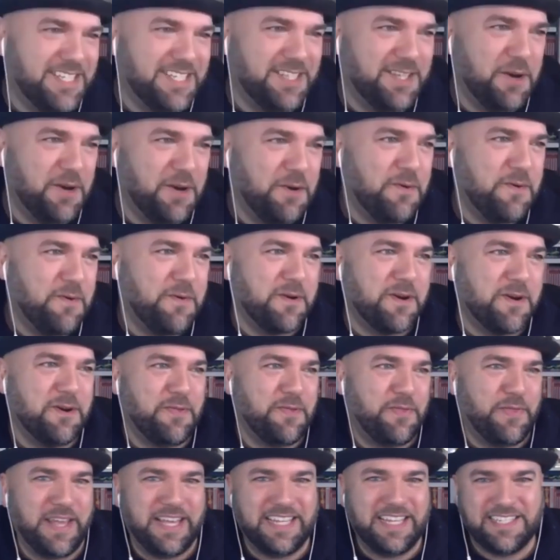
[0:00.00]
no
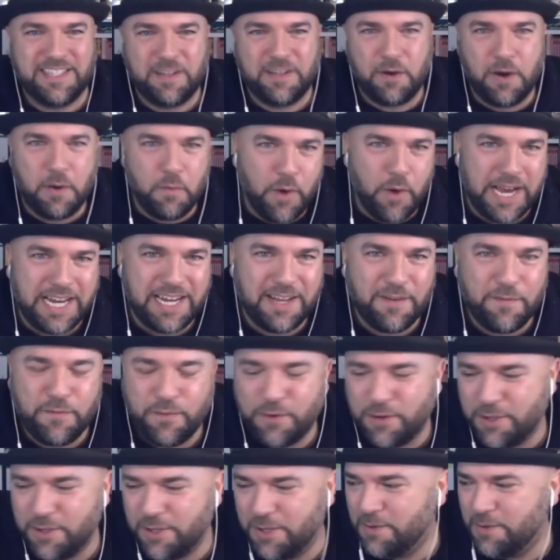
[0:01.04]
good things waiting
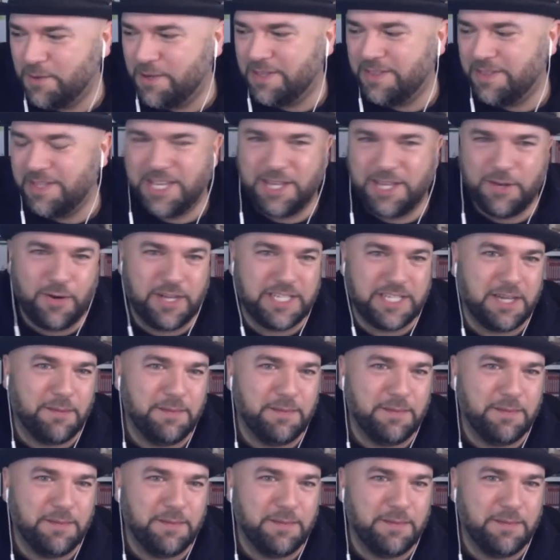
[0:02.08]
for you in the US.